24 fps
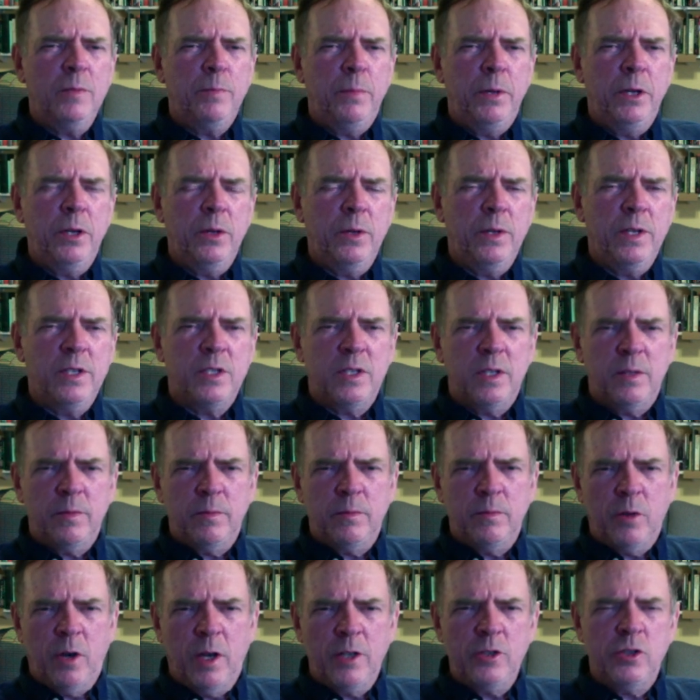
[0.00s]
periods that
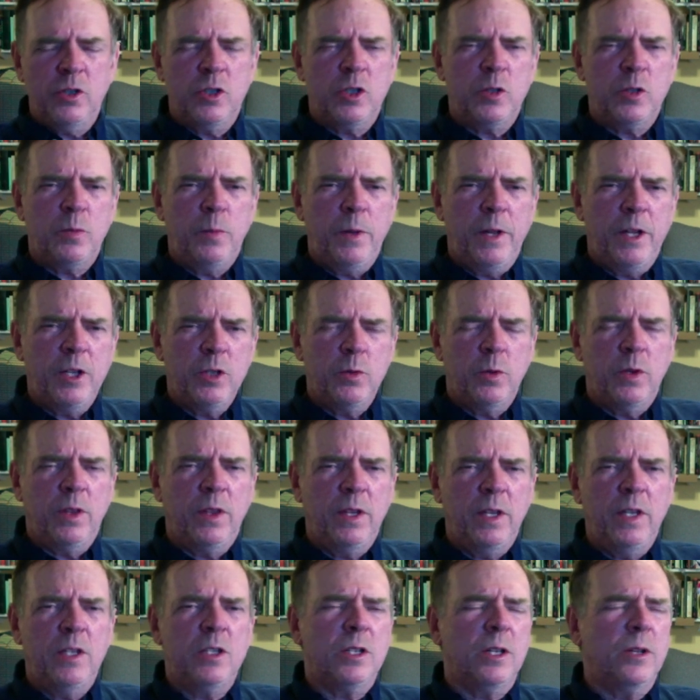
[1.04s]
Auster spends with
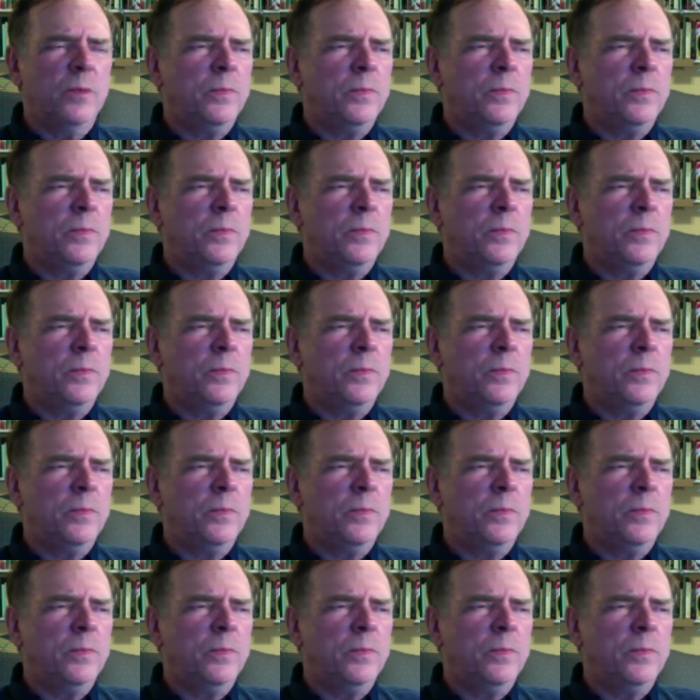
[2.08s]
these